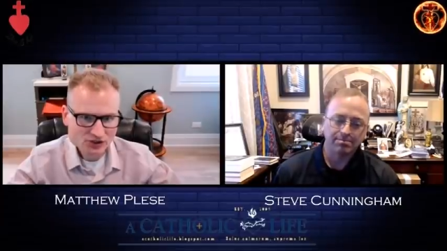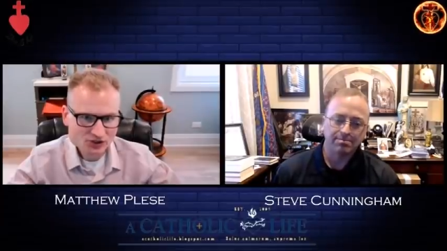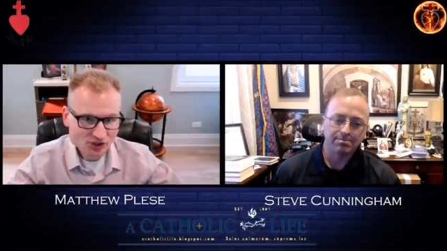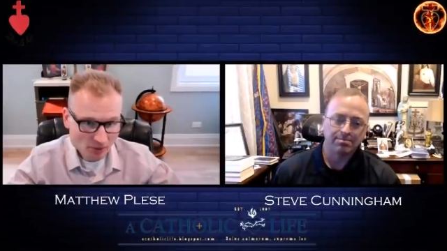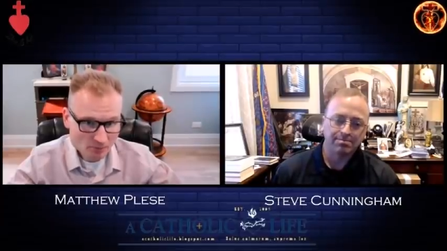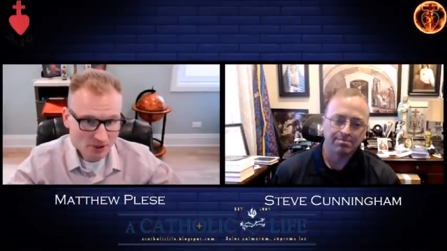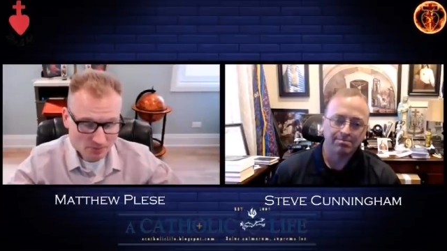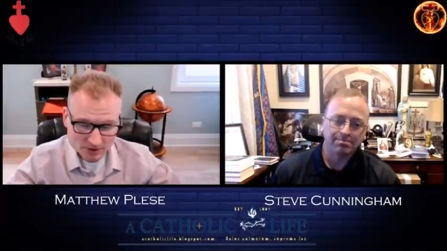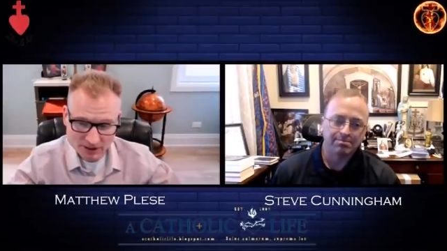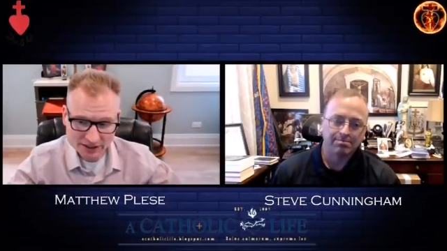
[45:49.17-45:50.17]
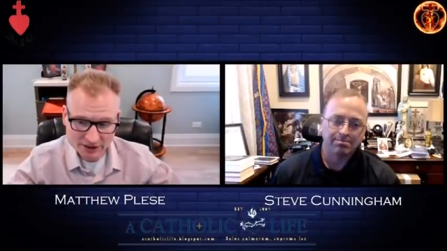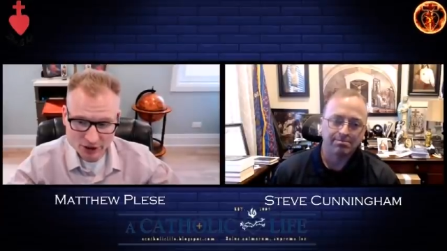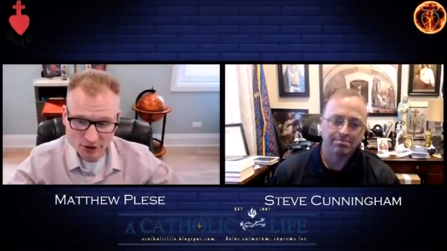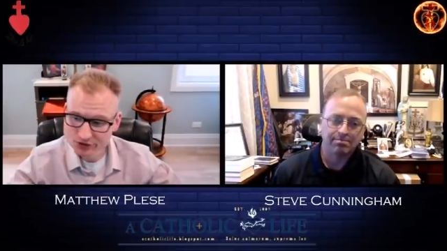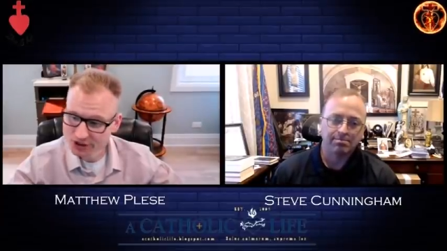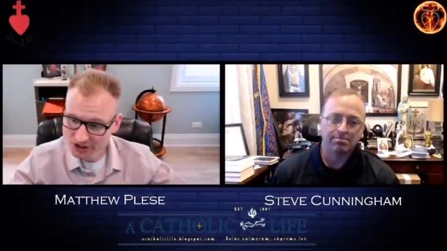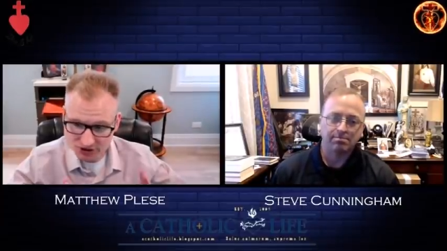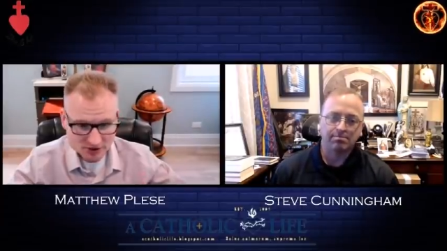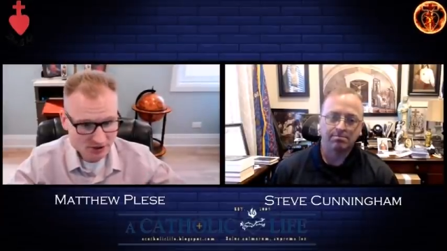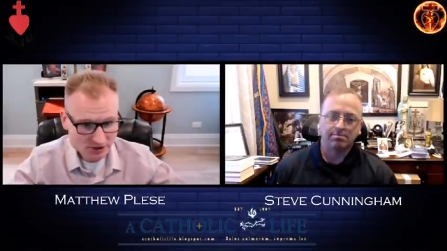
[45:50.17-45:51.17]
Speaker 1: Some people I know
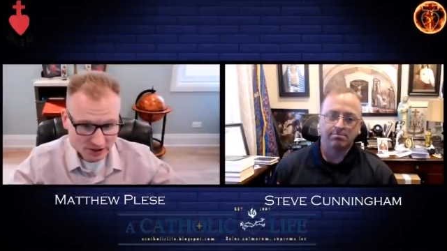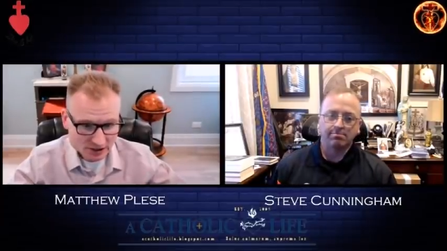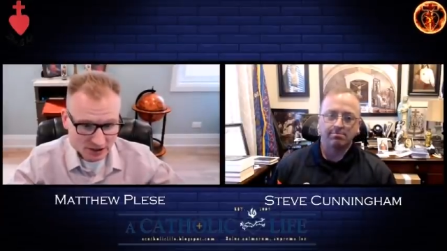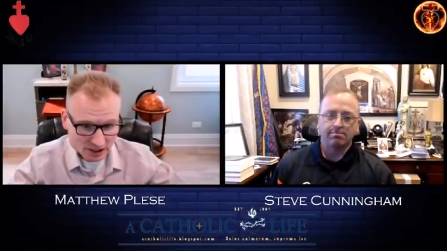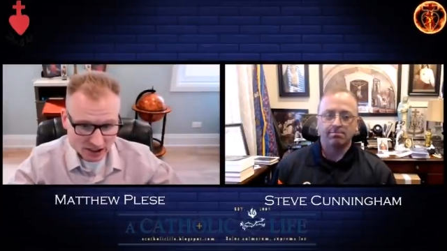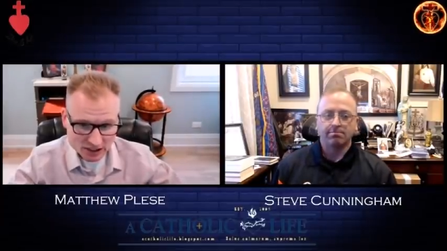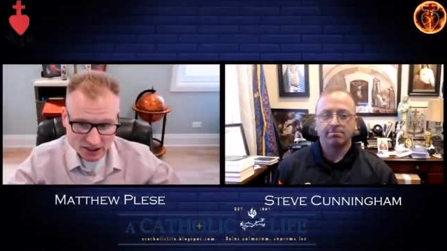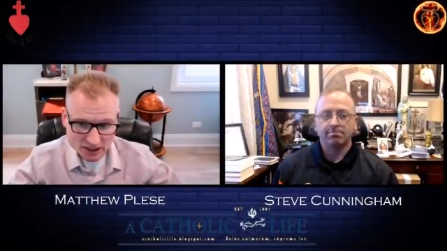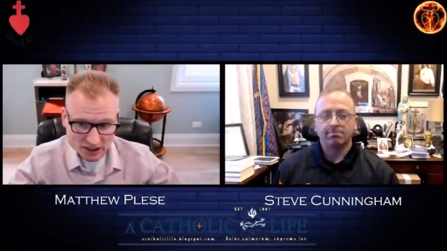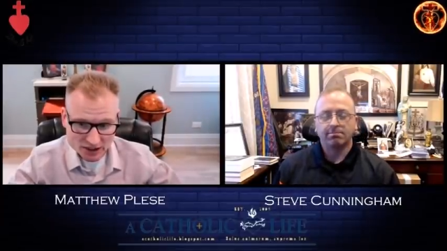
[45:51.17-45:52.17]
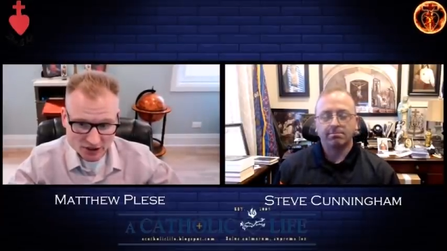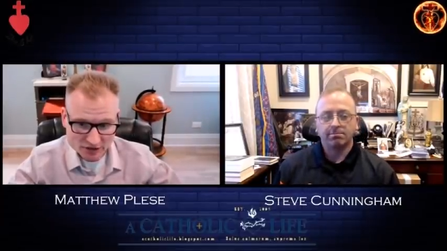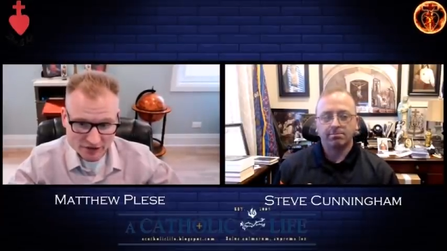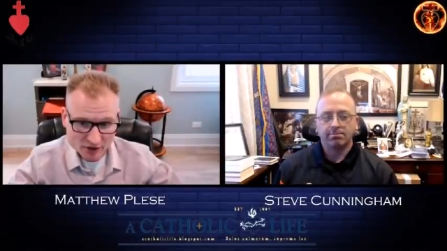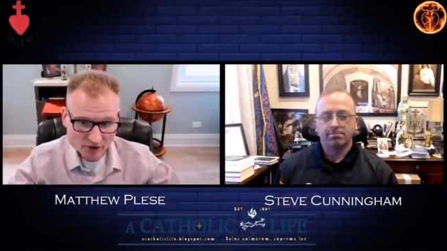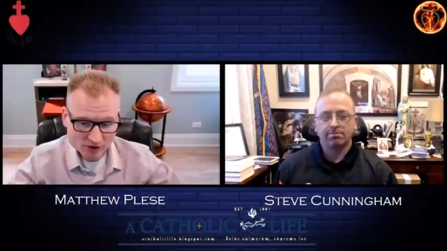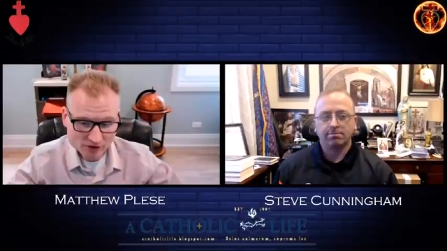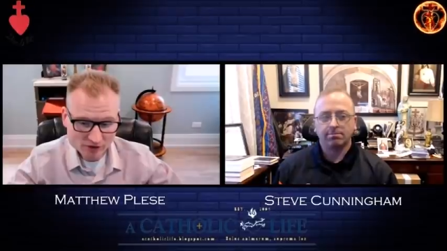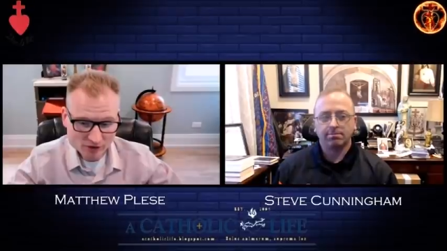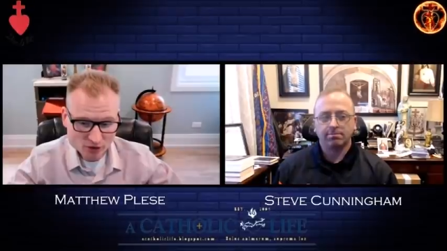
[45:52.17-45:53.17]
just uh,
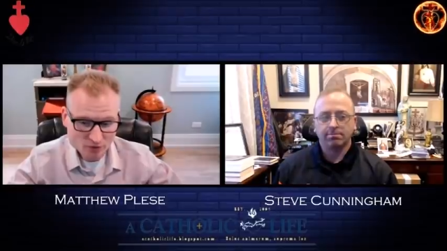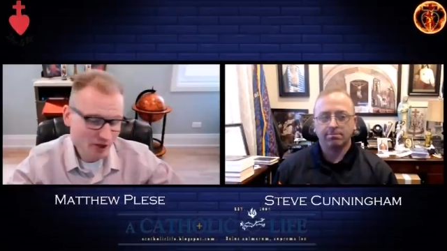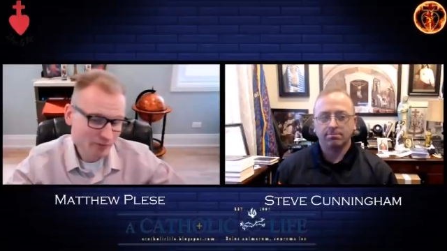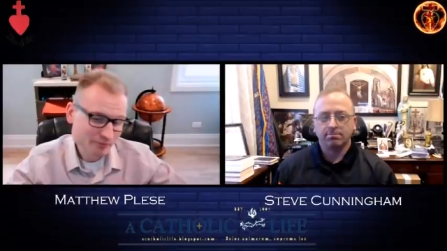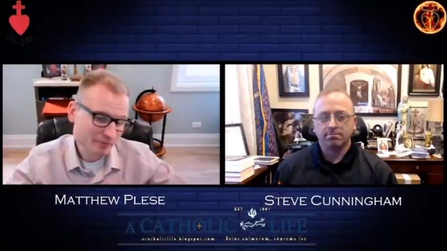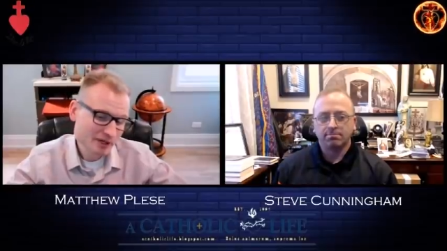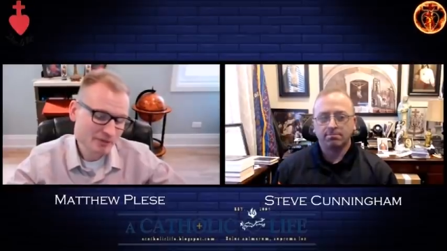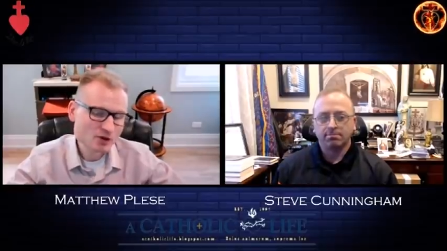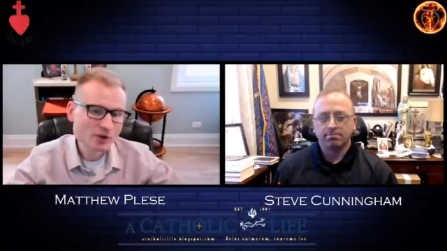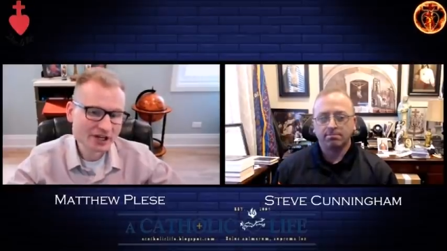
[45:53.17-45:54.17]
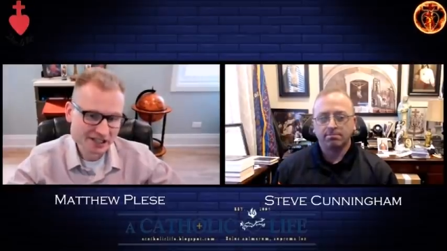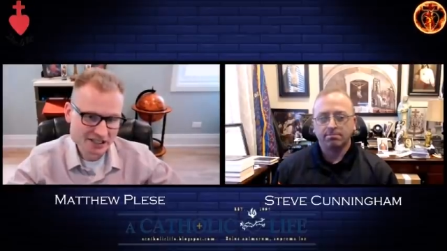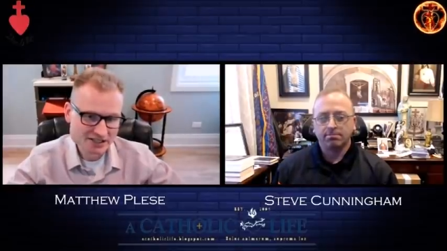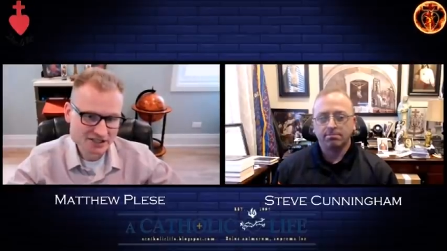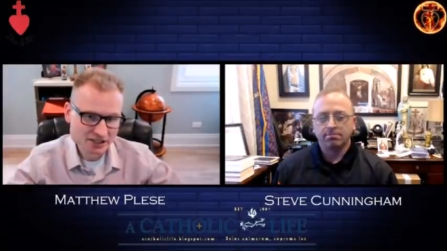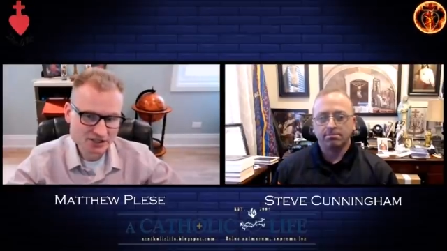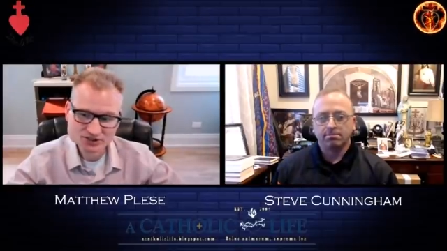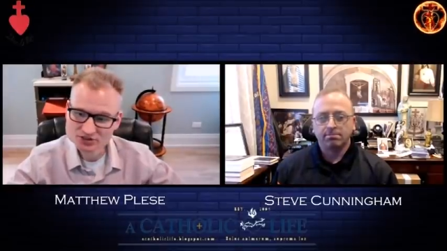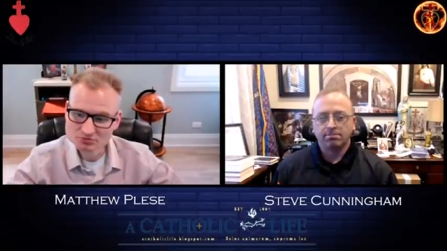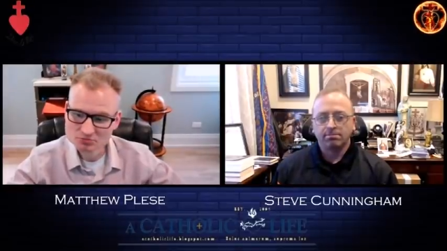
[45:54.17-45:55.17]
they'll you know um, maybe a way to ease in
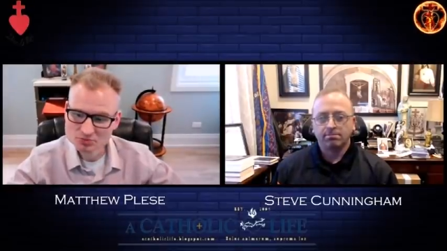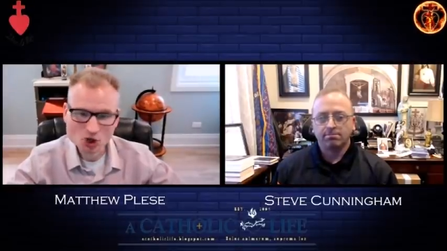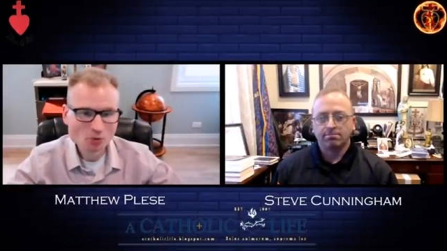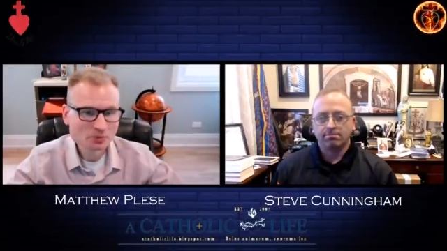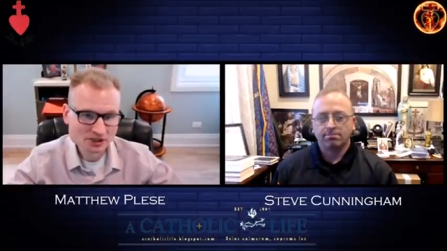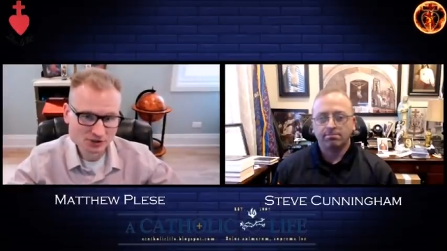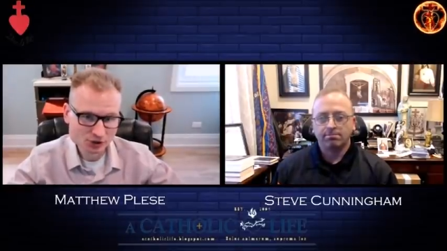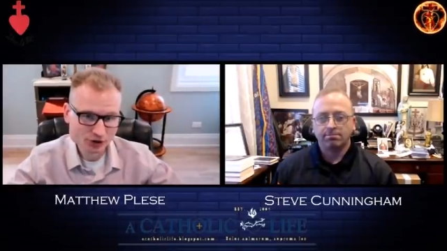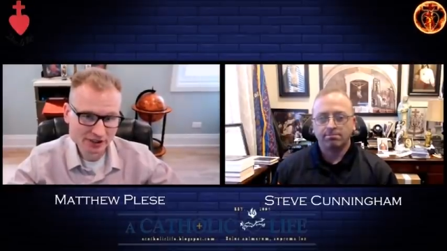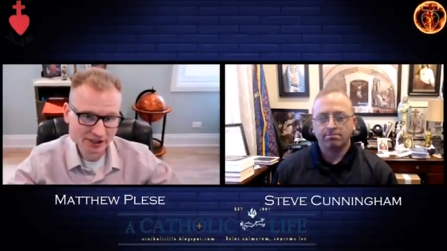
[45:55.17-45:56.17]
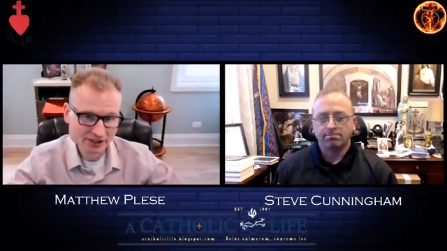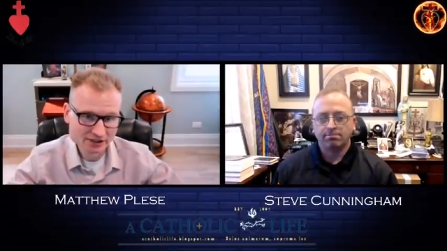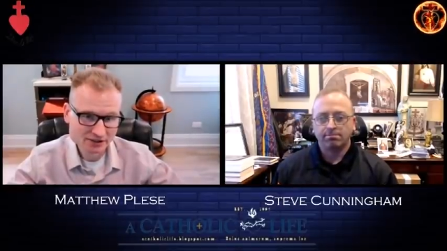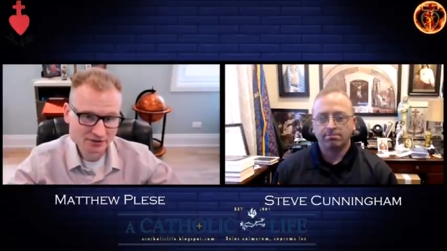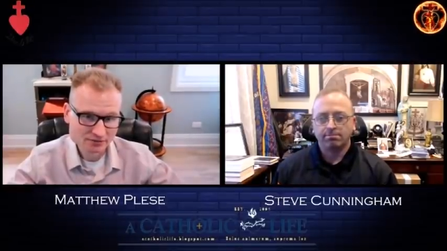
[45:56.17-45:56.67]
is no meat during Lent,